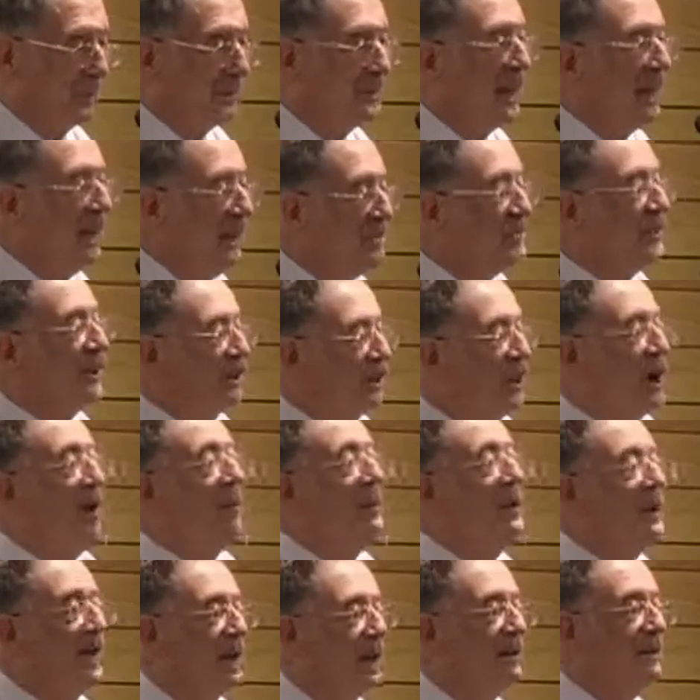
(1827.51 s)
There is a
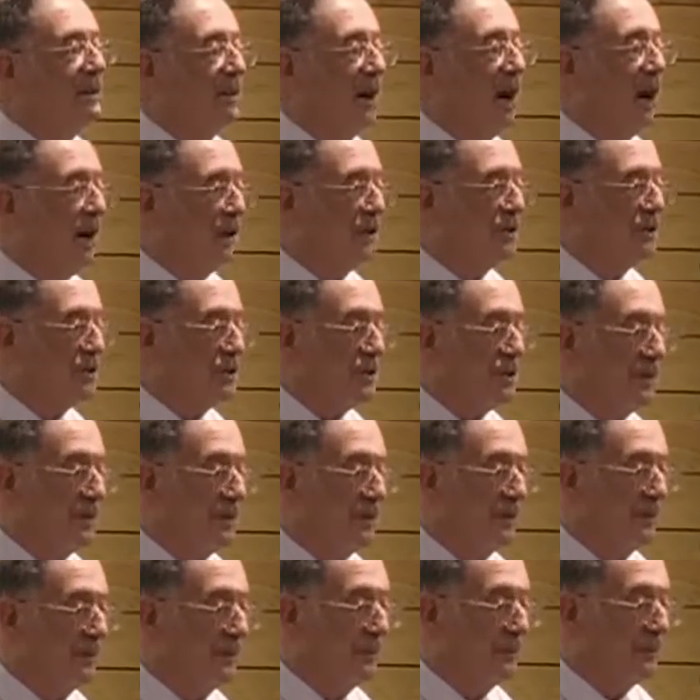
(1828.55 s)
common ideology,
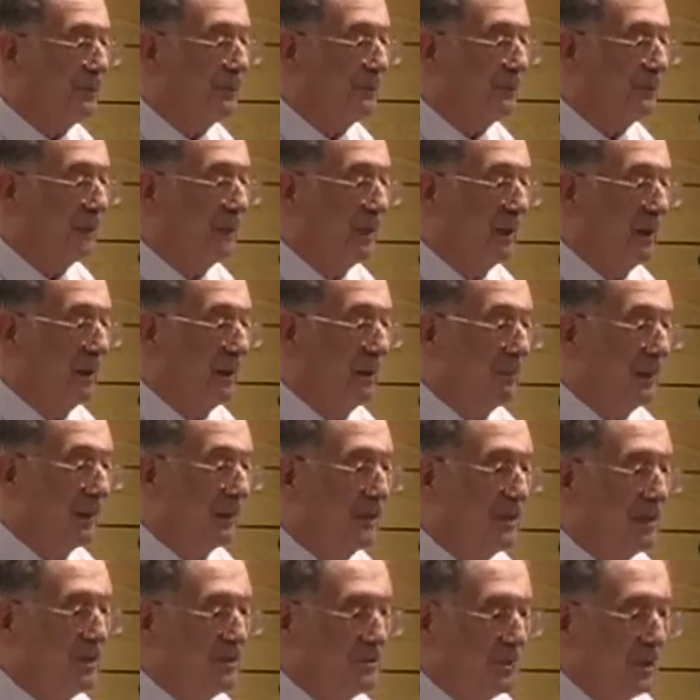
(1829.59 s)

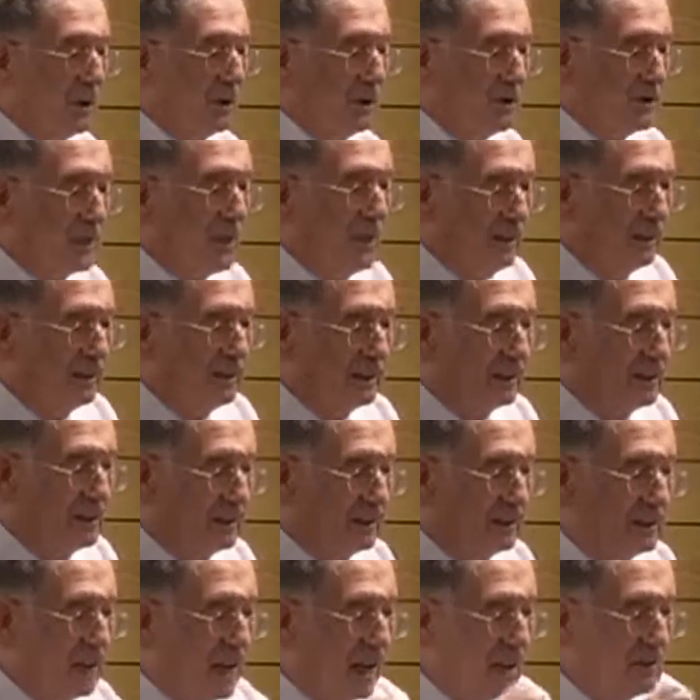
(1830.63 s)
but there is no center
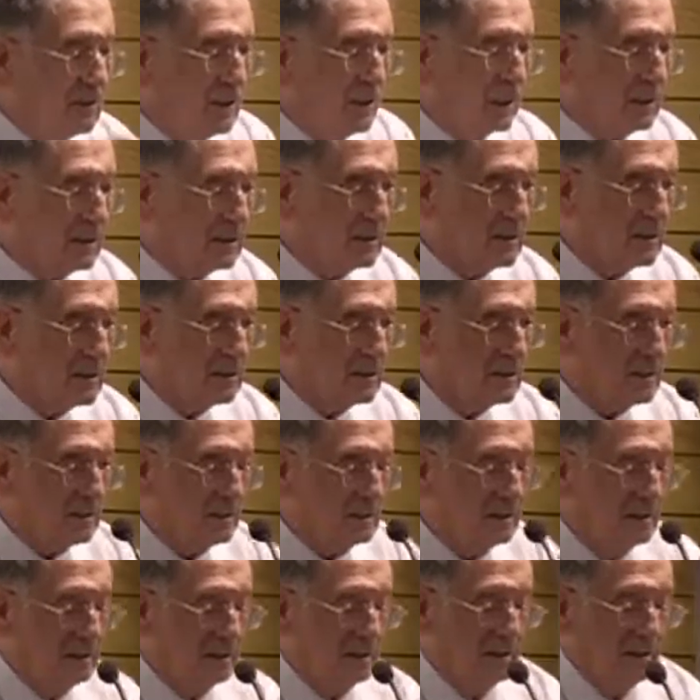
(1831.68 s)
that directs
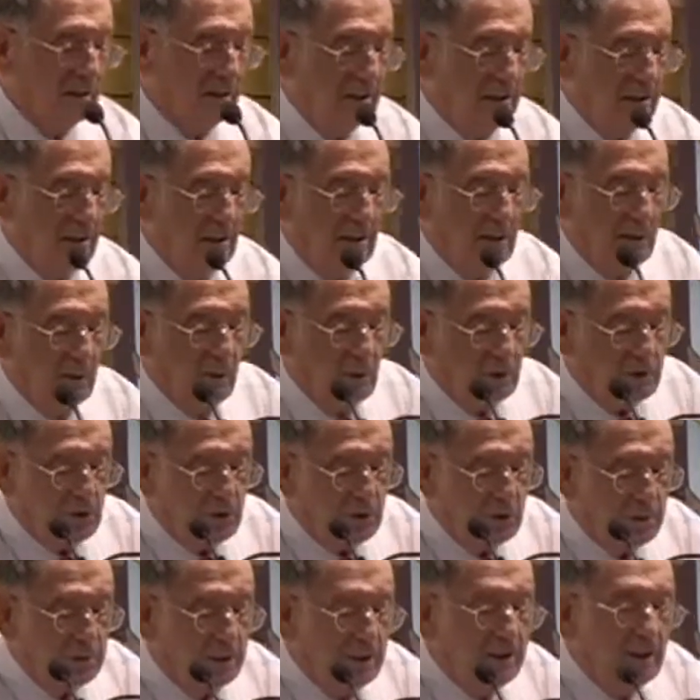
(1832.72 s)
what
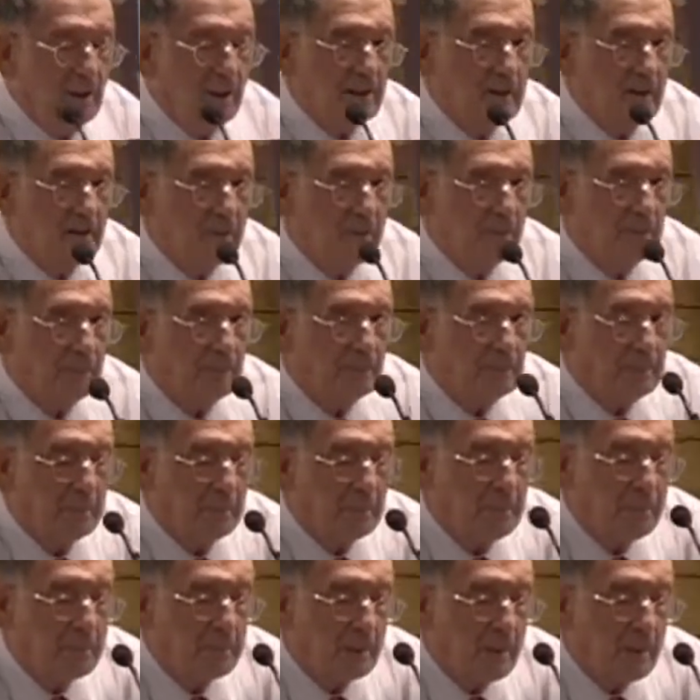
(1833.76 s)
should be done.